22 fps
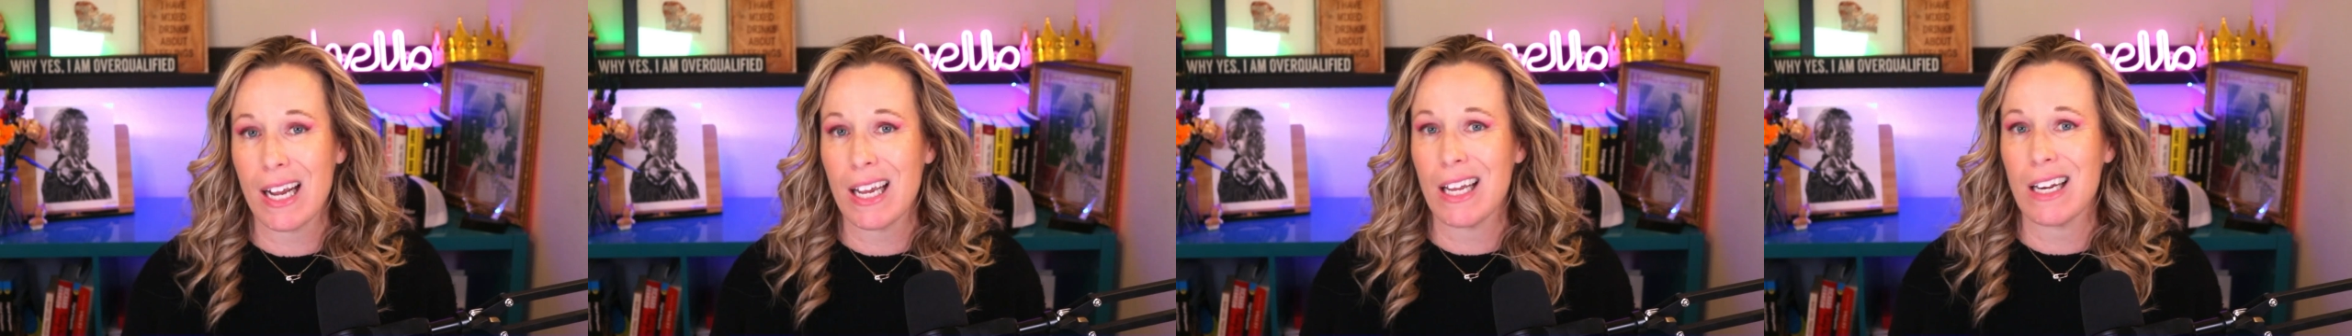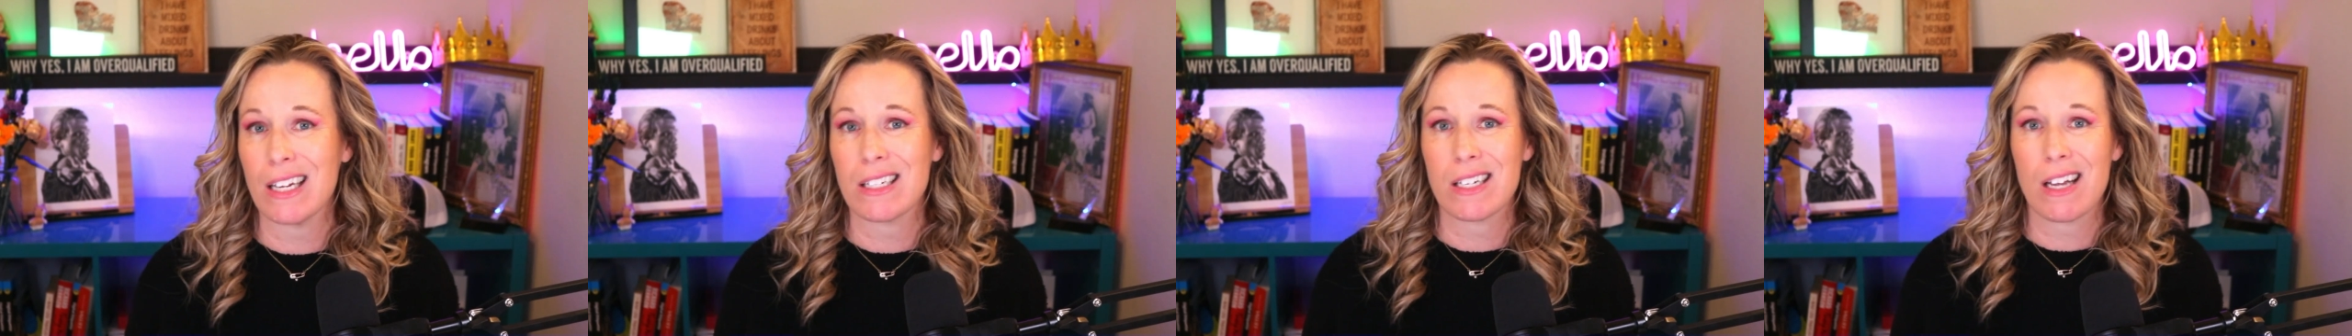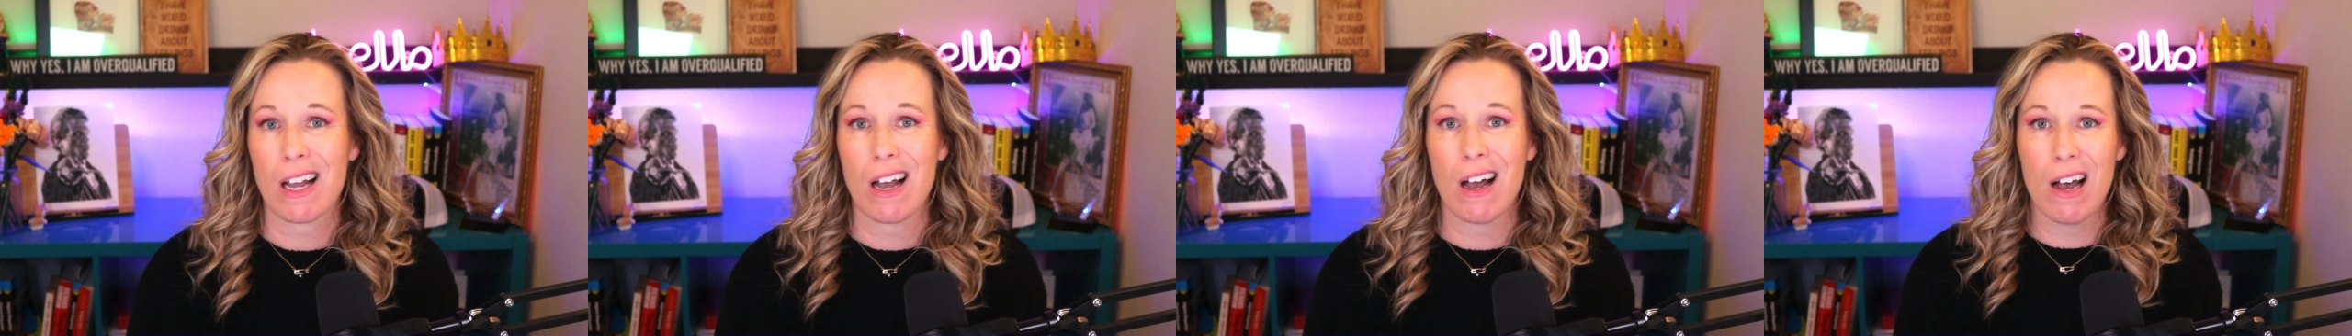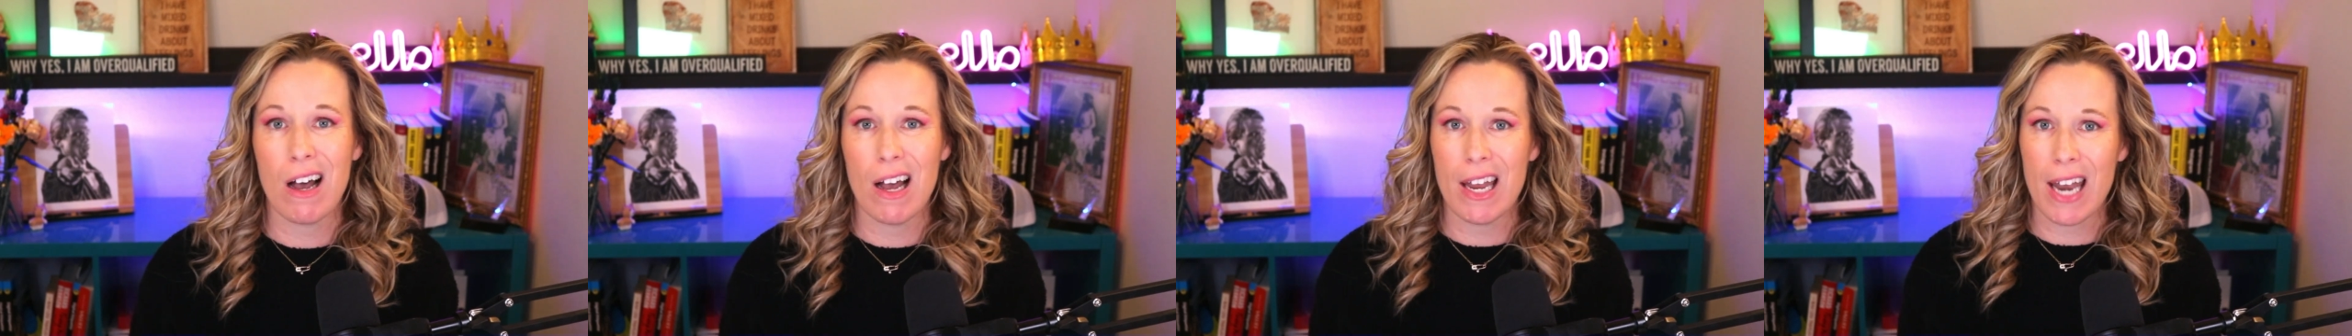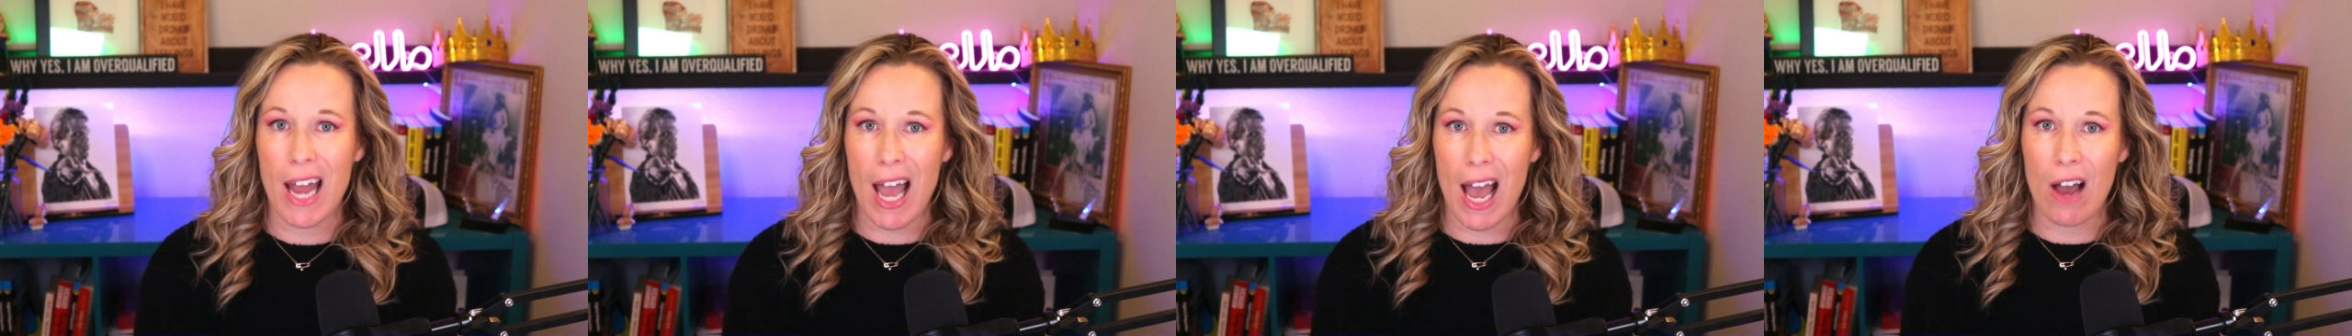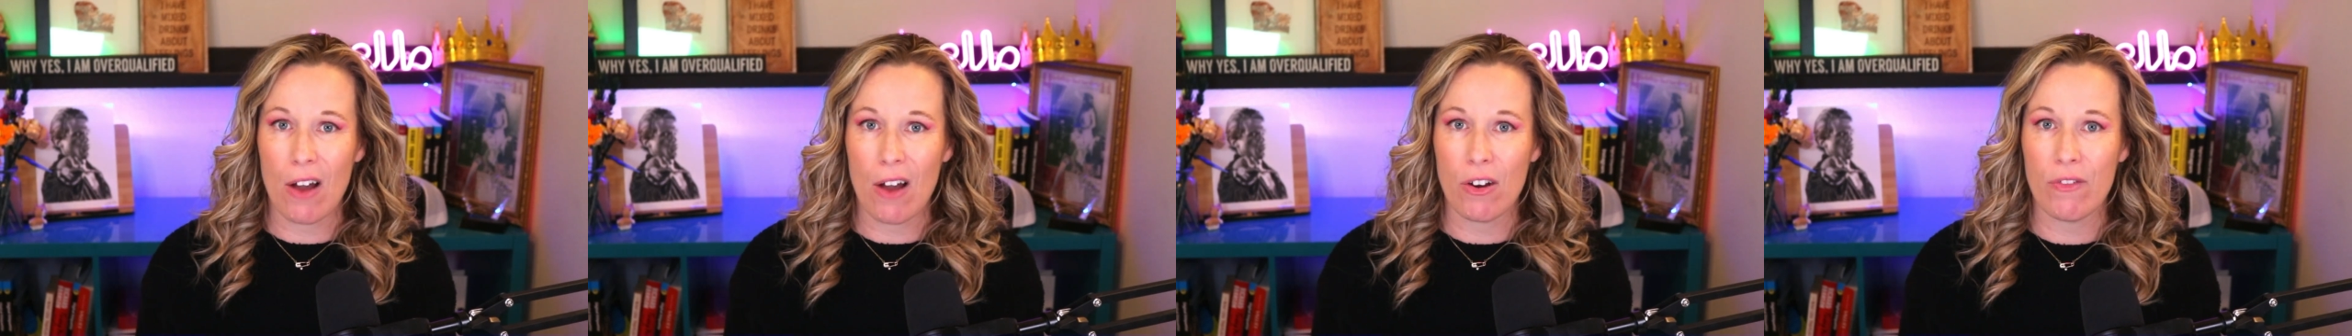I get a ton
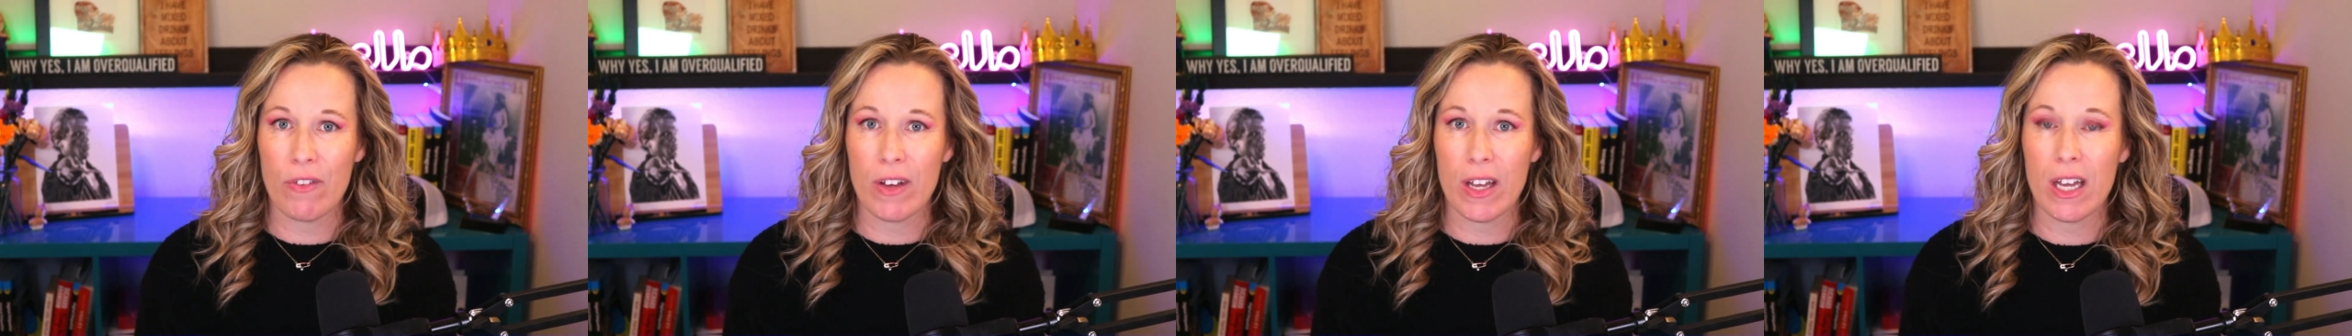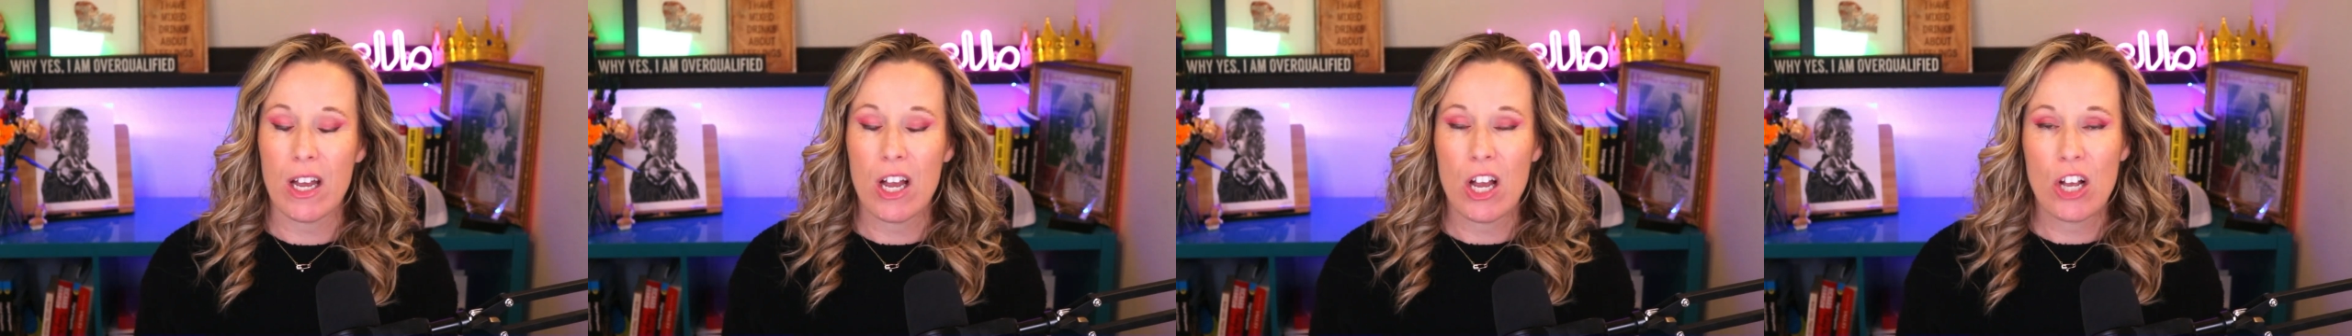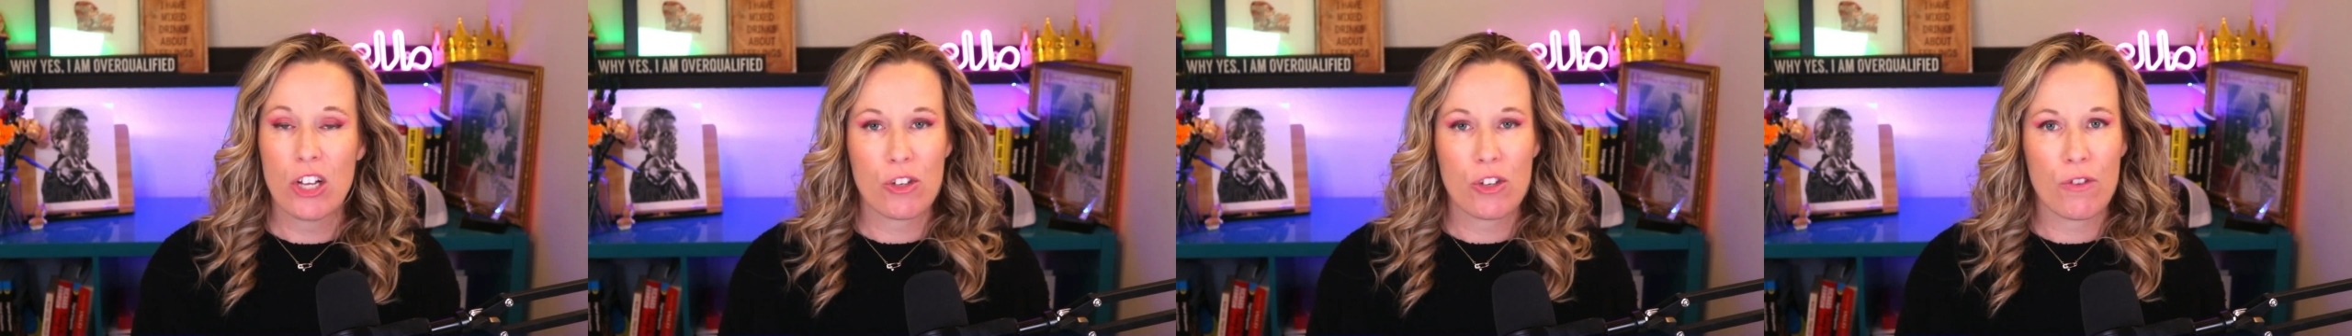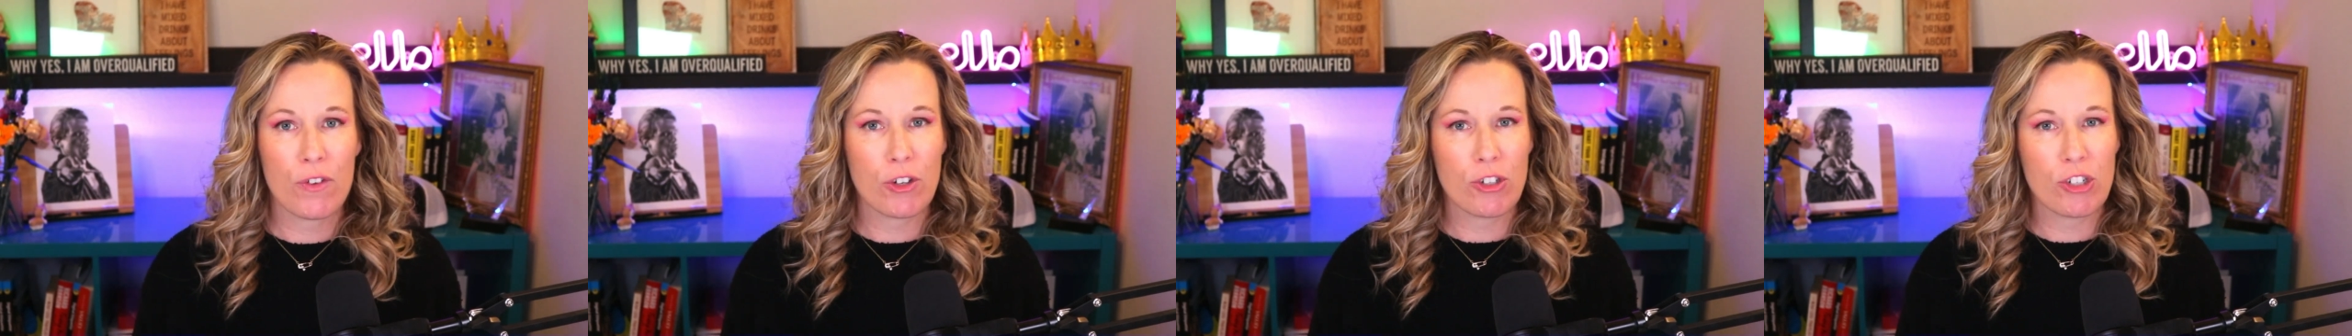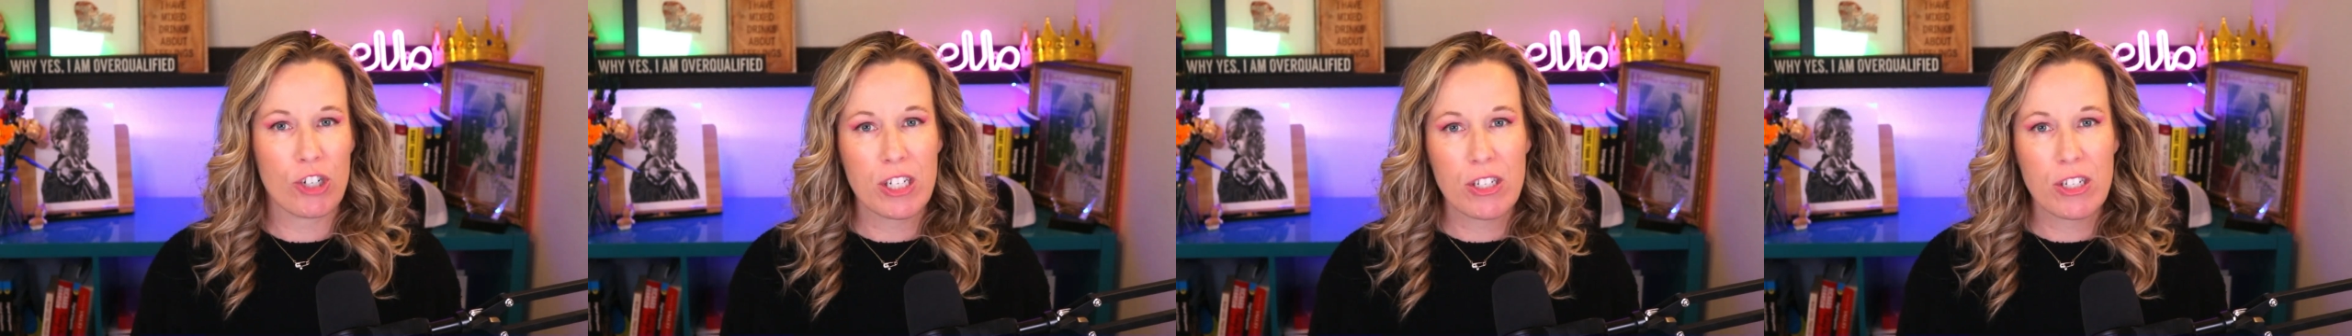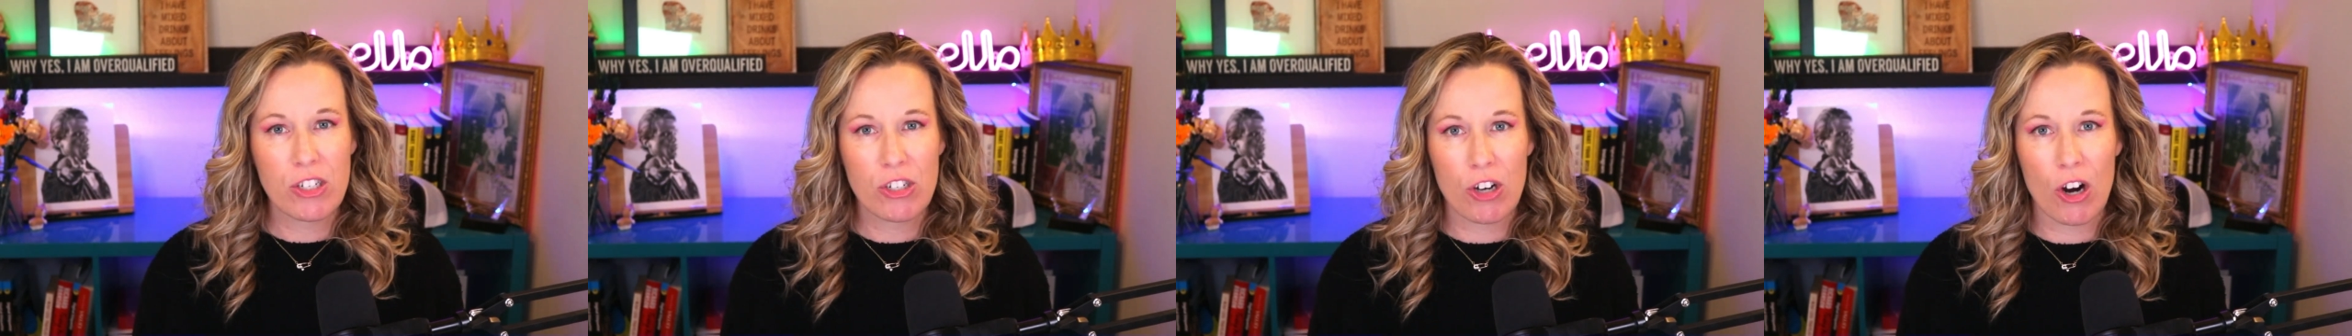out of it. So if you're just